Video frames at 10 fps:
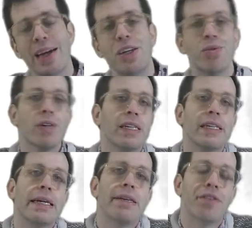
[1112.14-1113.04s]
you really
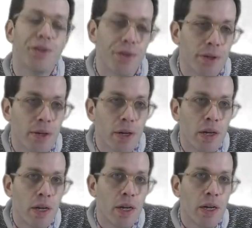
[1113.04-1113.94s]
need to
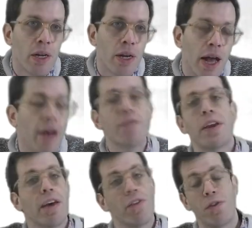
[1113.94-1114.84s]
have
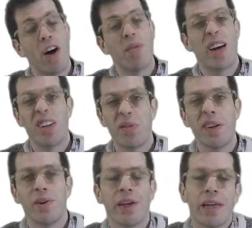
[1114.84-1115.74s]
careful file
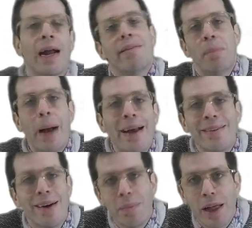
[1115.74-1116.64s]
management, or you're going to have a bad
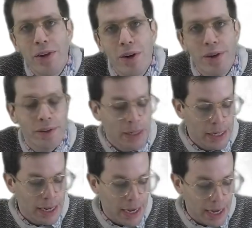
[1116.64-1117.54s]
time later on.
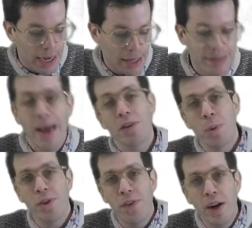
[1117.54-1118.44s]
To
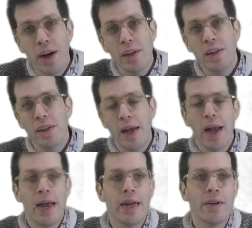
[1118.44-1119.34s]
export a file,
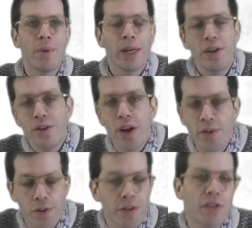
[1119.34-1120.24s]
and we're going to use
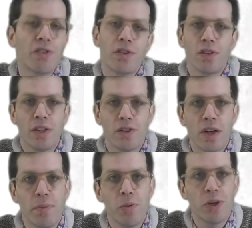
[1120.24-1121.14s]
After Effects as an
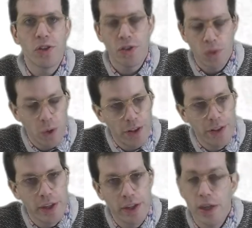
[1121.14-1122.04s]
example because it's the one
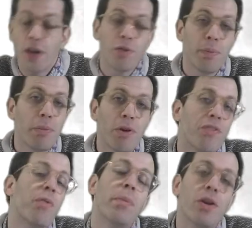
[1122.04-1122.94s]
that you guys would be
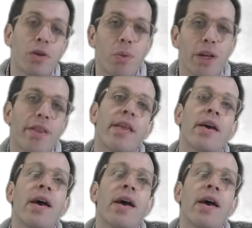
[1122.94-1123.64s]
most familiar with.